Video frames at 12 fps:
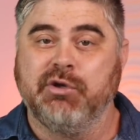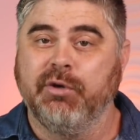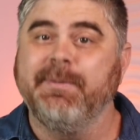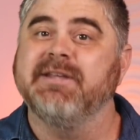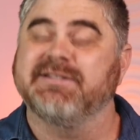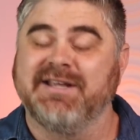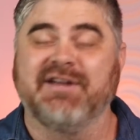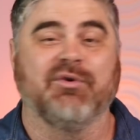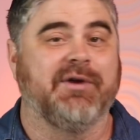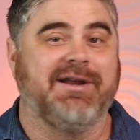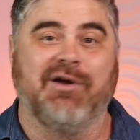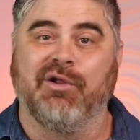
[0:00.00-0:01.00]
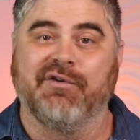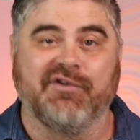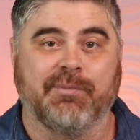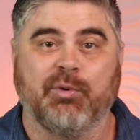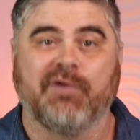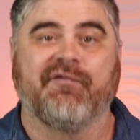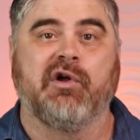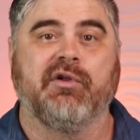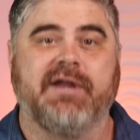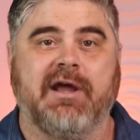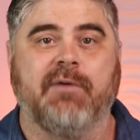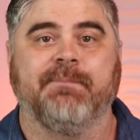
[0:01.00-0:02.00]
you would be seeing green all over your
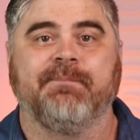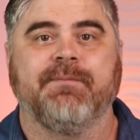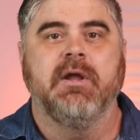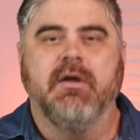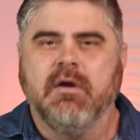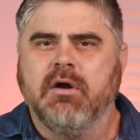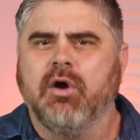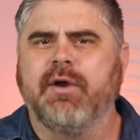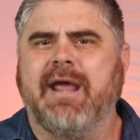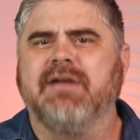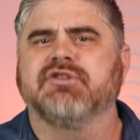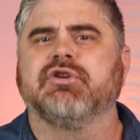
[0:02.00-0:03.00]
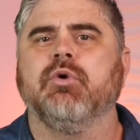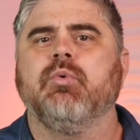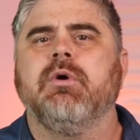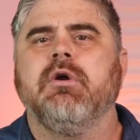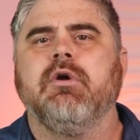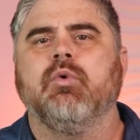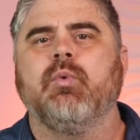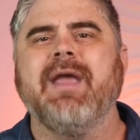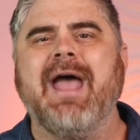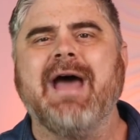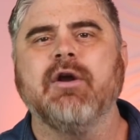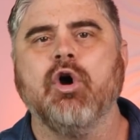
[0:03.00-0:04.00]
portfolio. Okay, so we
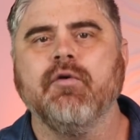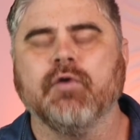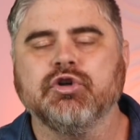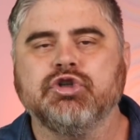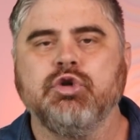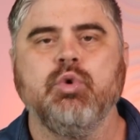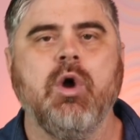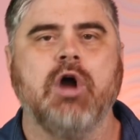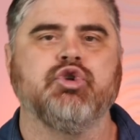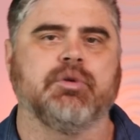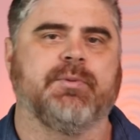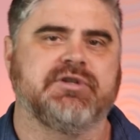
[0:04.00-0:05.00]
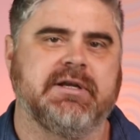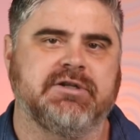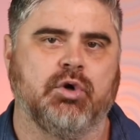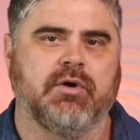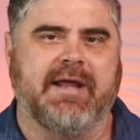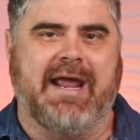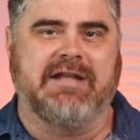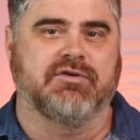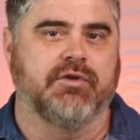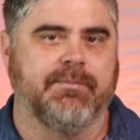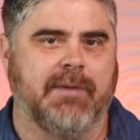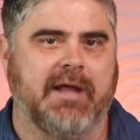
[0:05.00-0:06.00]
had over 200% total gains
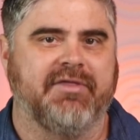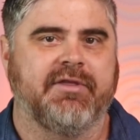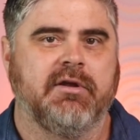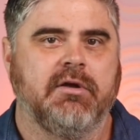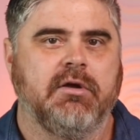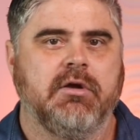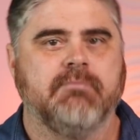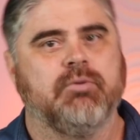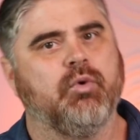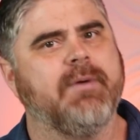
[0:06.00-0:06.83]
for the month. But